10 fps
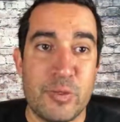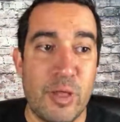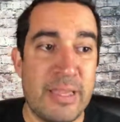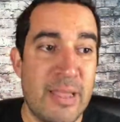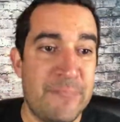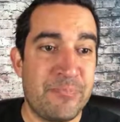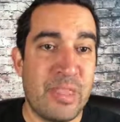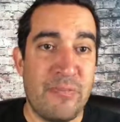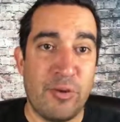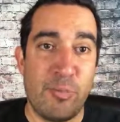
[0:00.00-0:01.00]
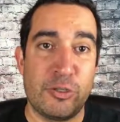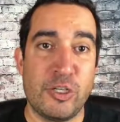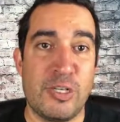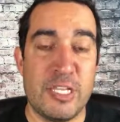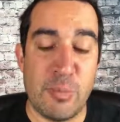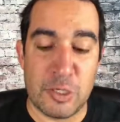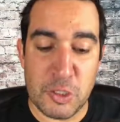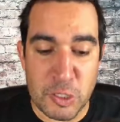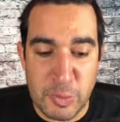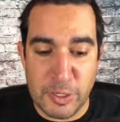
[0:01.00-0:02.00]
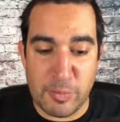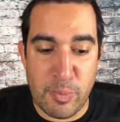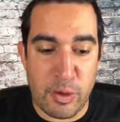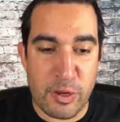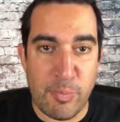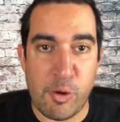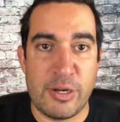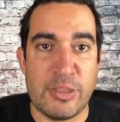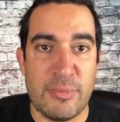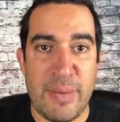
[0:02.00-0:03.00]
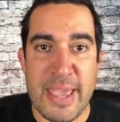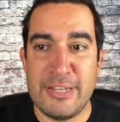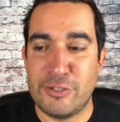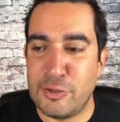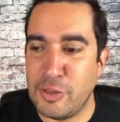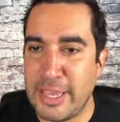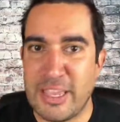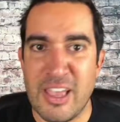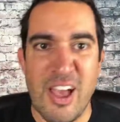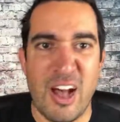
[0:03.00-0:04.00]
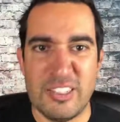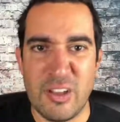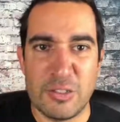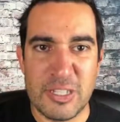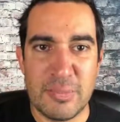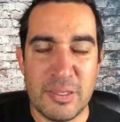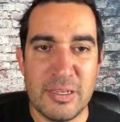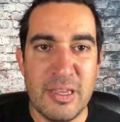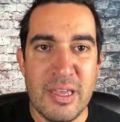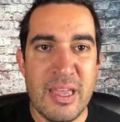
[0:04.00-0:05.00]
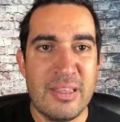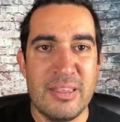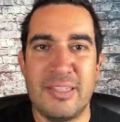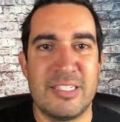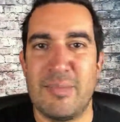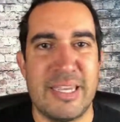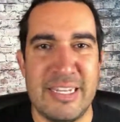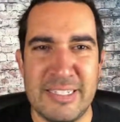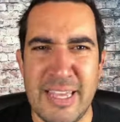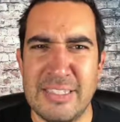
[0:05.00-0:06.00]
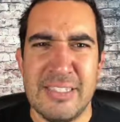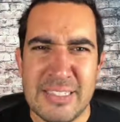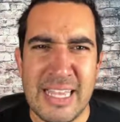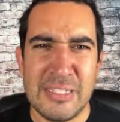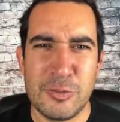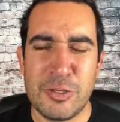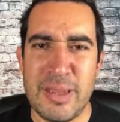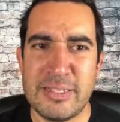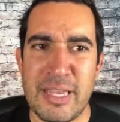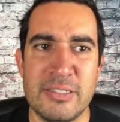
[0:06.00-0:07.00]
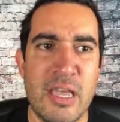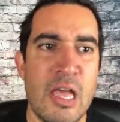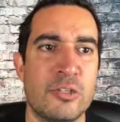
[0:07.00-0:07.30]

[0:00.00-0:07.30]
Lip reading: So like if you're pushing kids martial arts, but you're pointing the page to like adult something, doesn't make any sense. Does that sort of make sense?